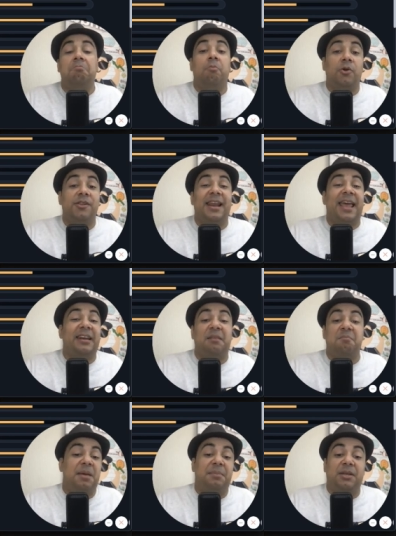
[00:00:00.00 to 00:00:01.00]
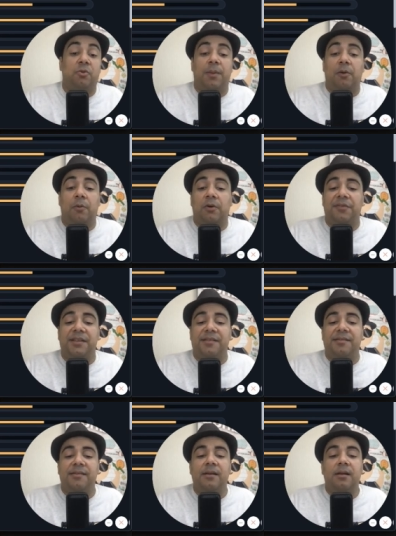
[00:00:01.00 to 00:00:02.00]
more than one hundred baby to buy one of
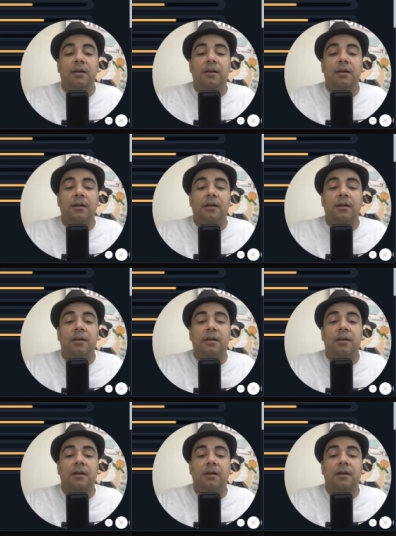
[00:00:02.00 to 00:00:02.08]
these.